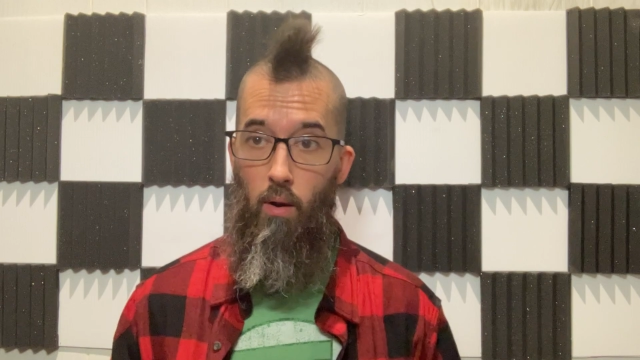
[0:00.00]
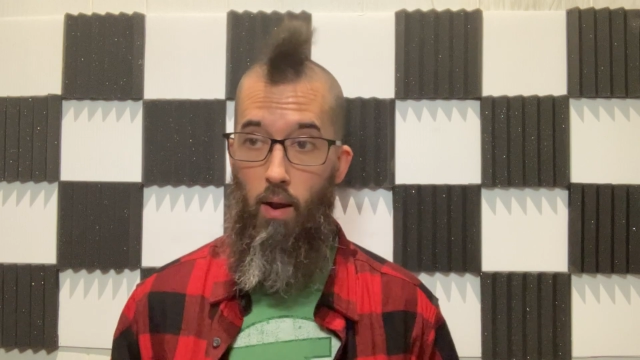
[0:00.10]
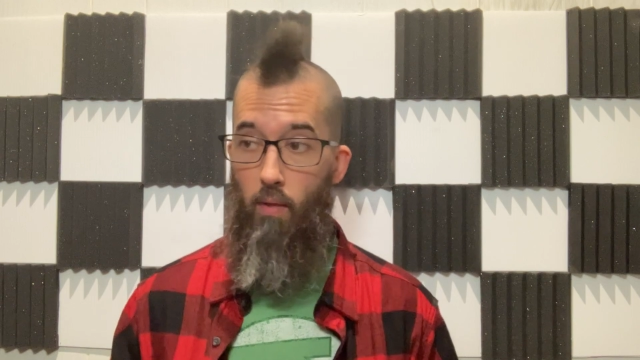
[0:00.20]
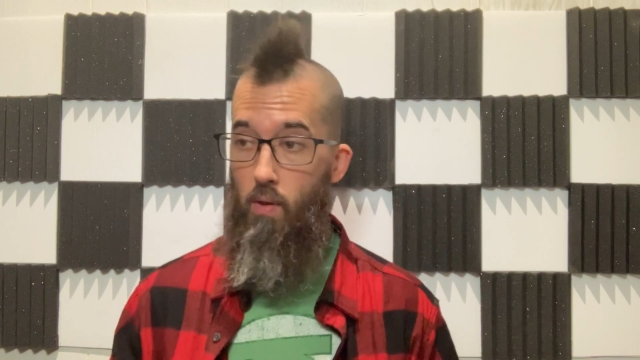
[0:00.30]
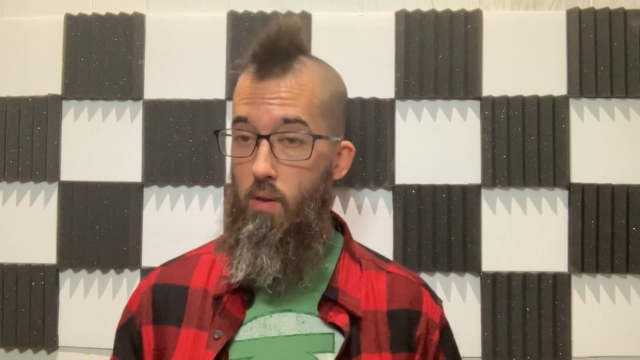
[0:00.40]

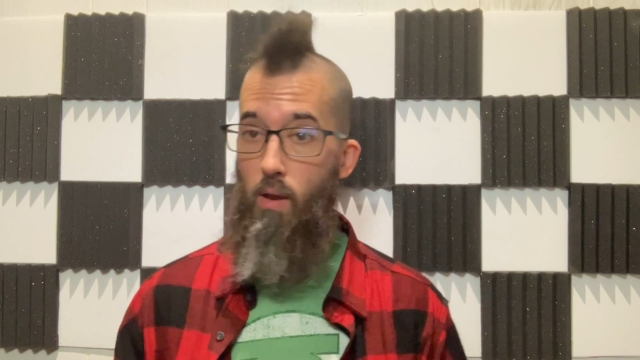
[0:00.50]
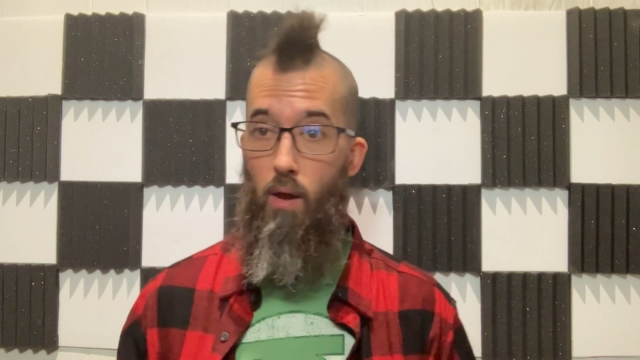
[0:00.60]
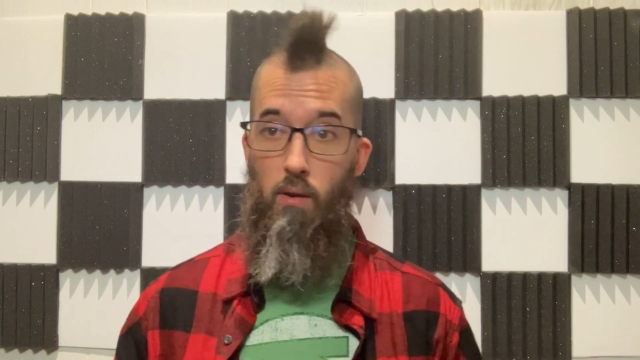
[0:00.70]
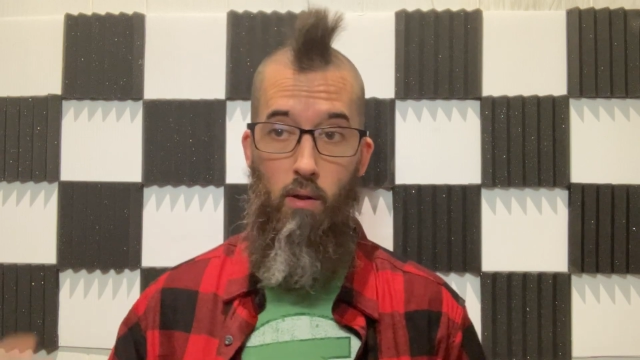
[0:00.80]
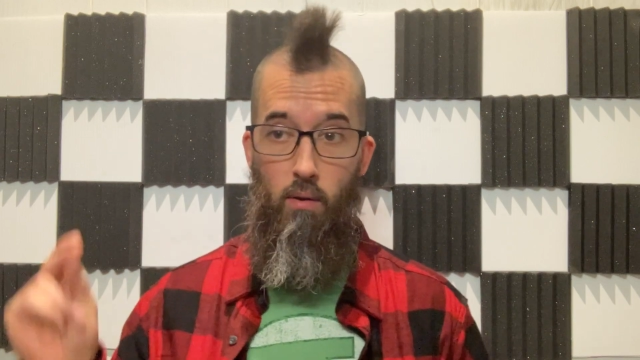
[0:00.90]
And these
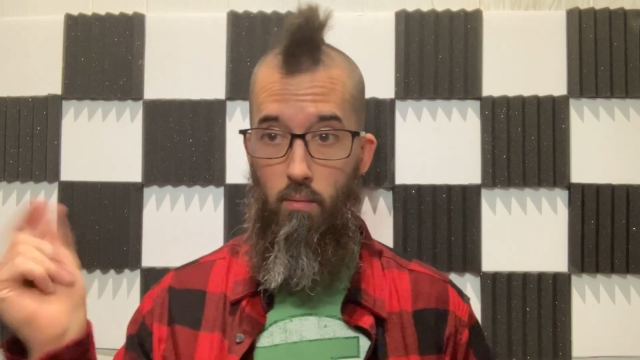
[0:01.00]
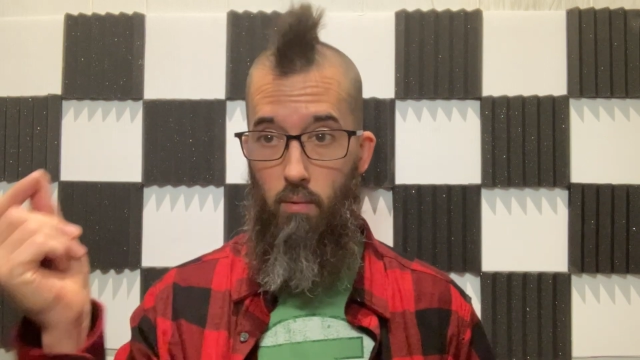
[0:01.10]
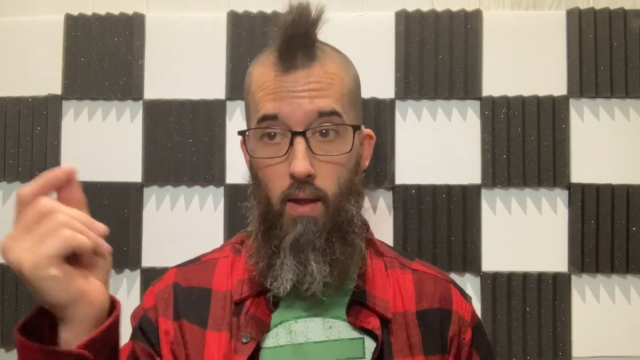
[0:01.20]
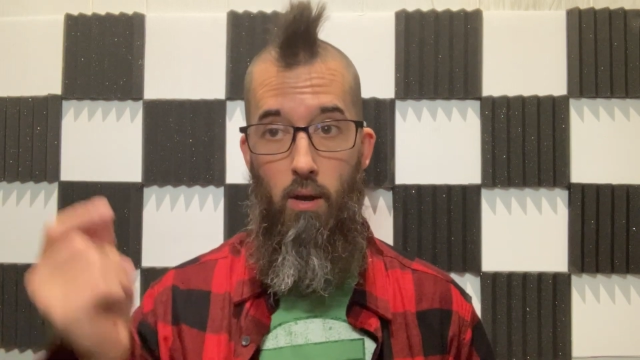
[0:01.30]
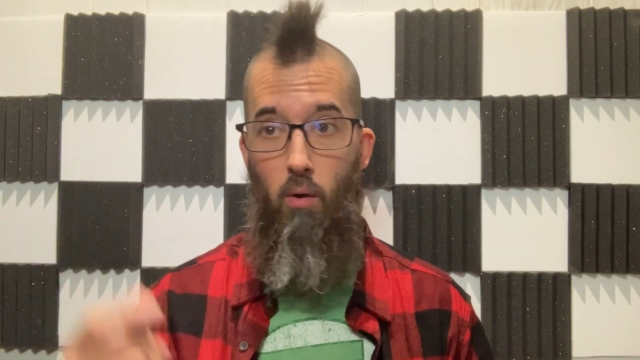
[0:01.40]
guys
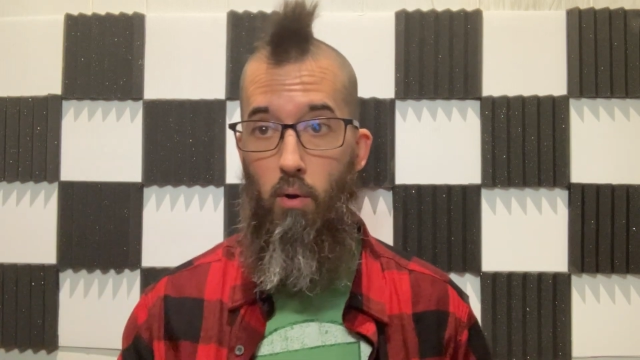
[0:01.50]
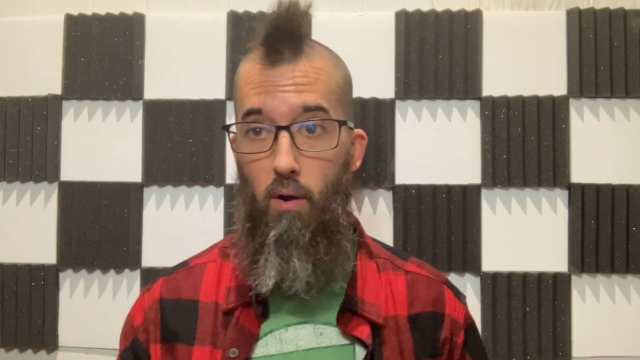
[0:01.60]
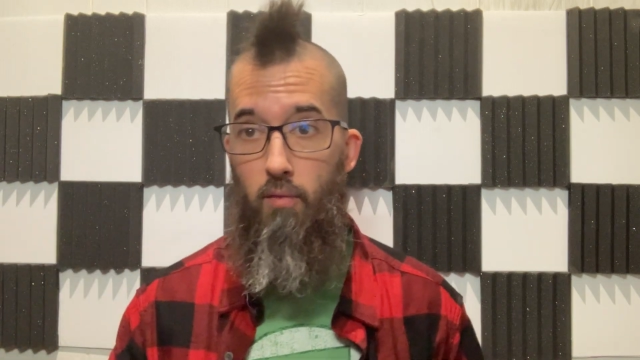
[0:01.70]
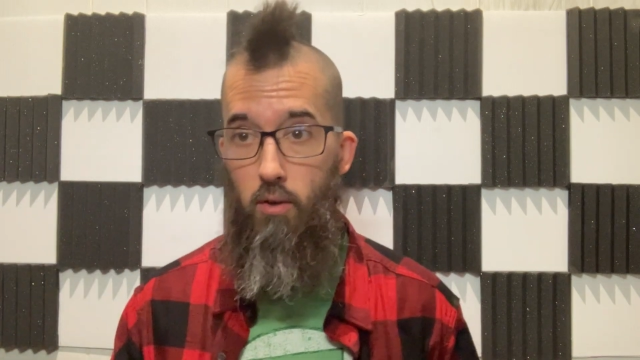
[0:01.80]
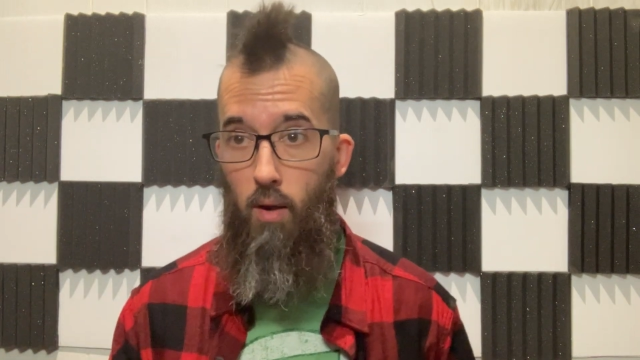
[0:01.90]
they know it
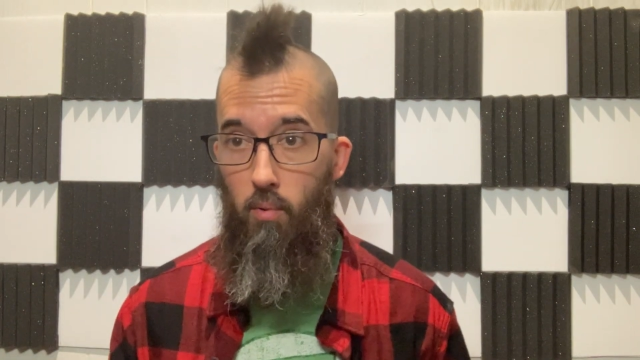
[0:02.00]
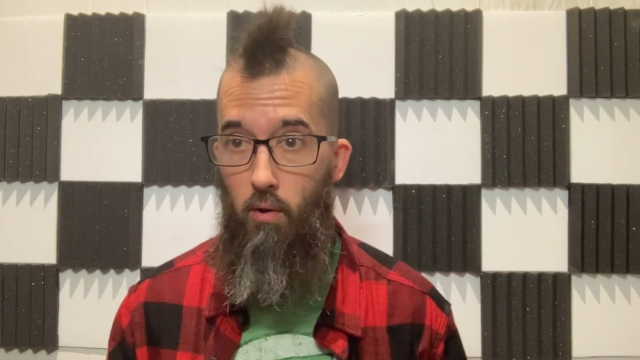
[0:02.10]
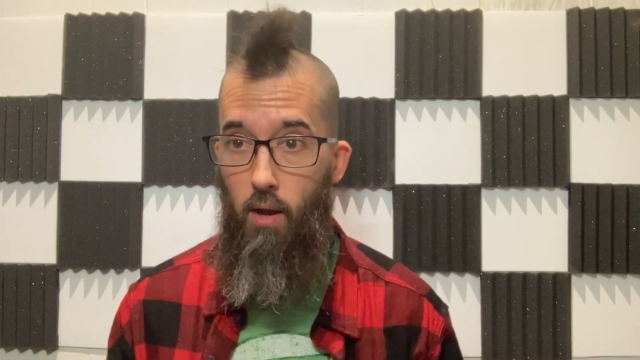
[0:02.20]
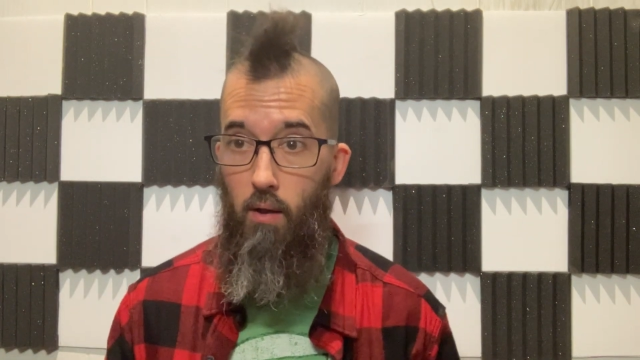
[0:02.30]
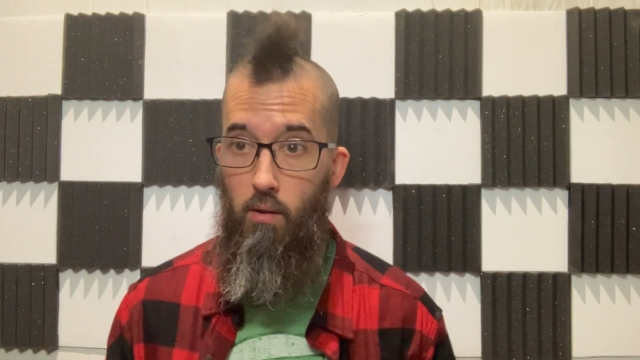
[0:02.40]
off the top of their heads.